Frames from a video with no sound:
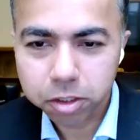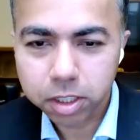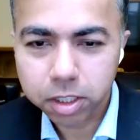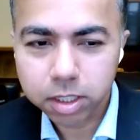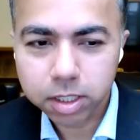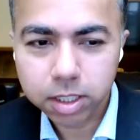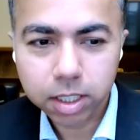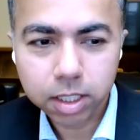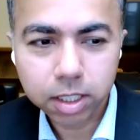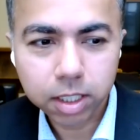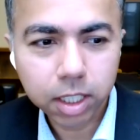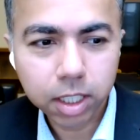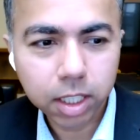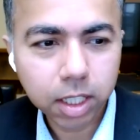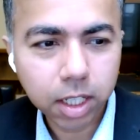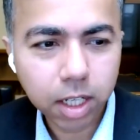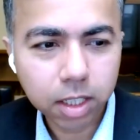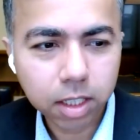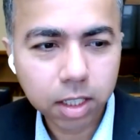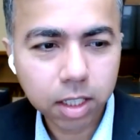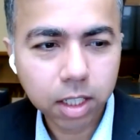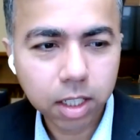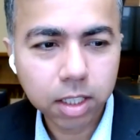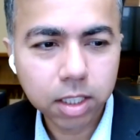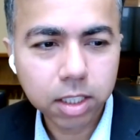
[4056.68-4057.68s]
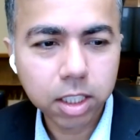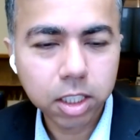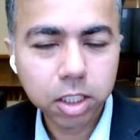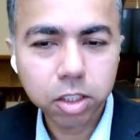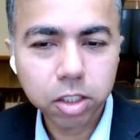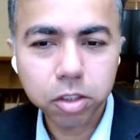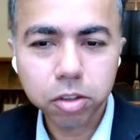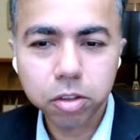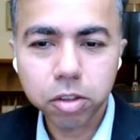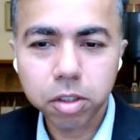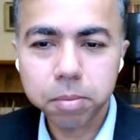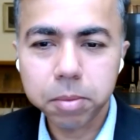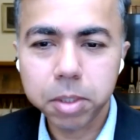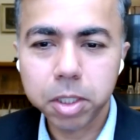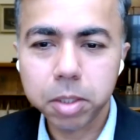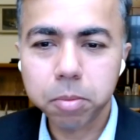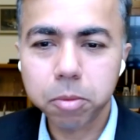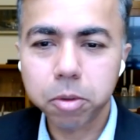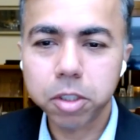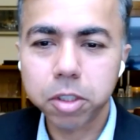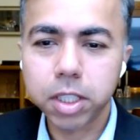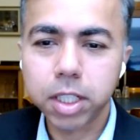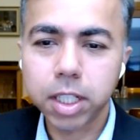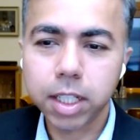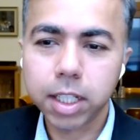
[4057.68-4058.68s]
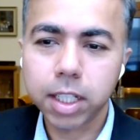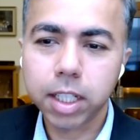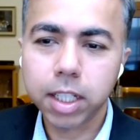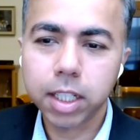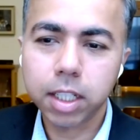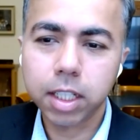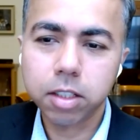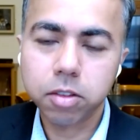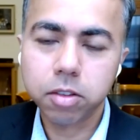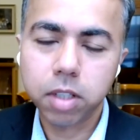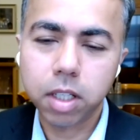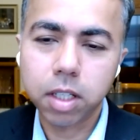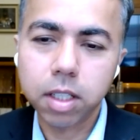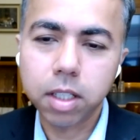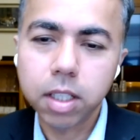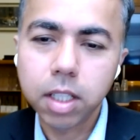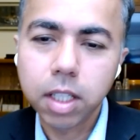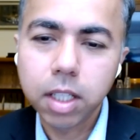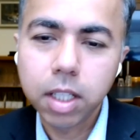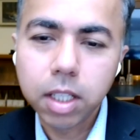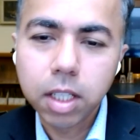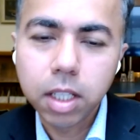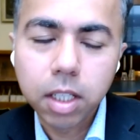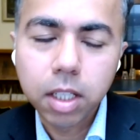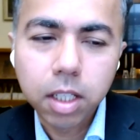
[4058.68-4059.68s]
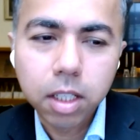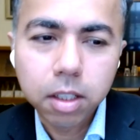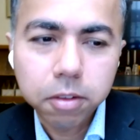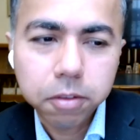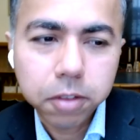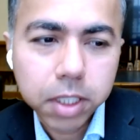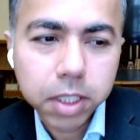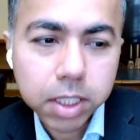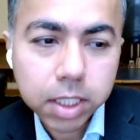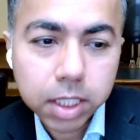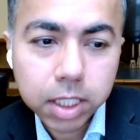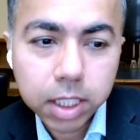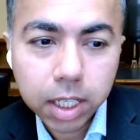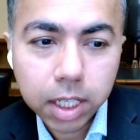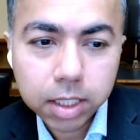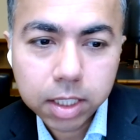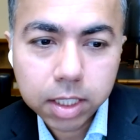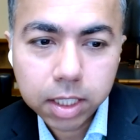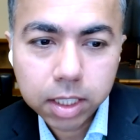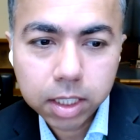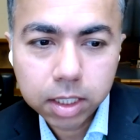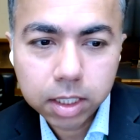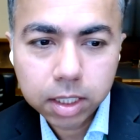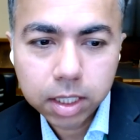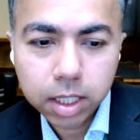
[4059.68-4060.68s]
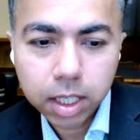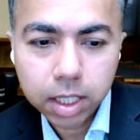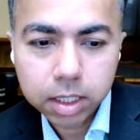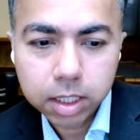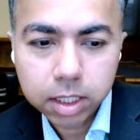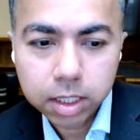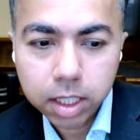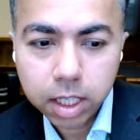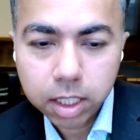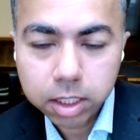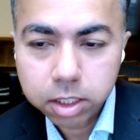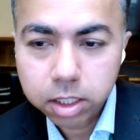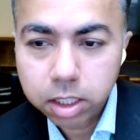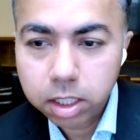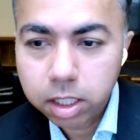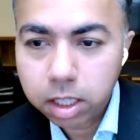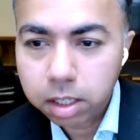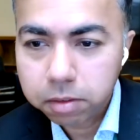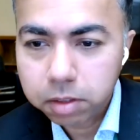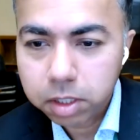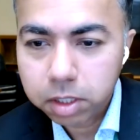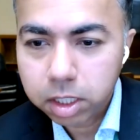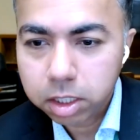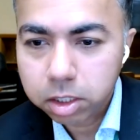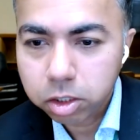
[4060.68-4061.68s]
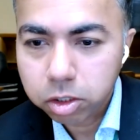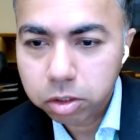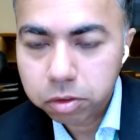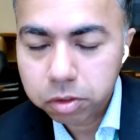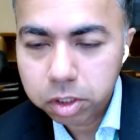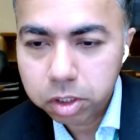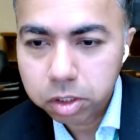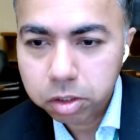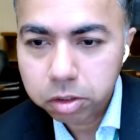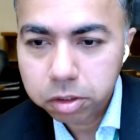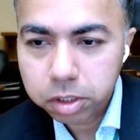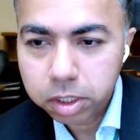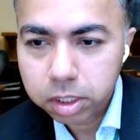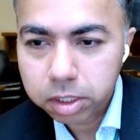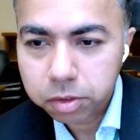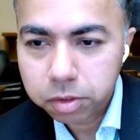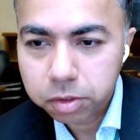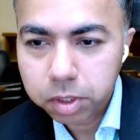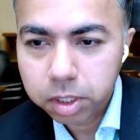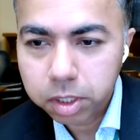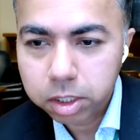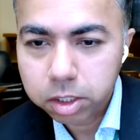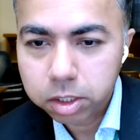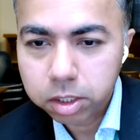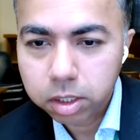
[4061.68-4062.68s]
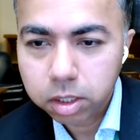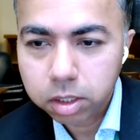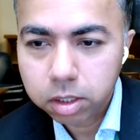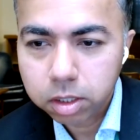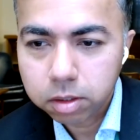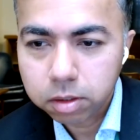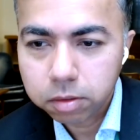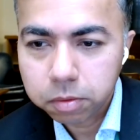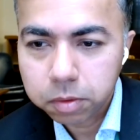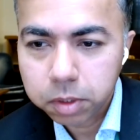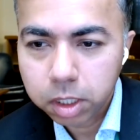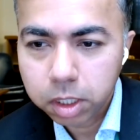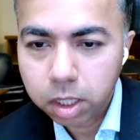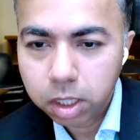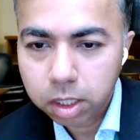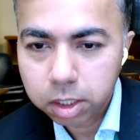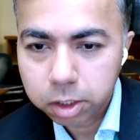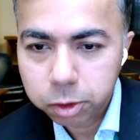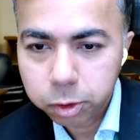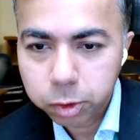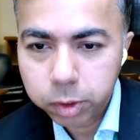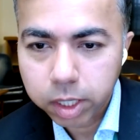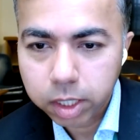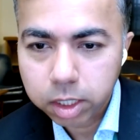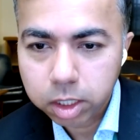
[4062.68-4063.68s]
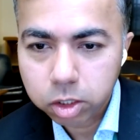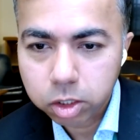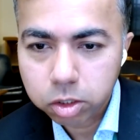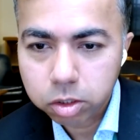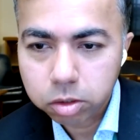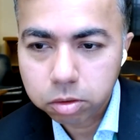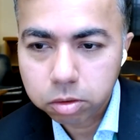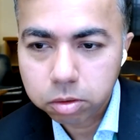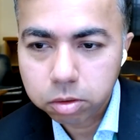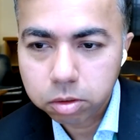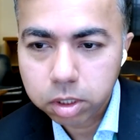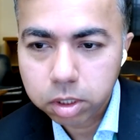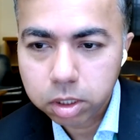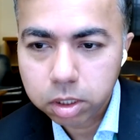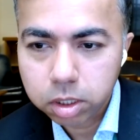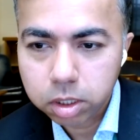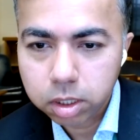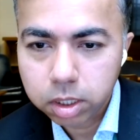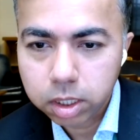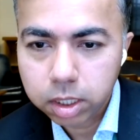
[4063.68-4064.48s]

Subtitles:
to this. And again, I'll need to do a bit more digging as well. Firstly, I think at a national level, and you would know this, Rachel, we are trying to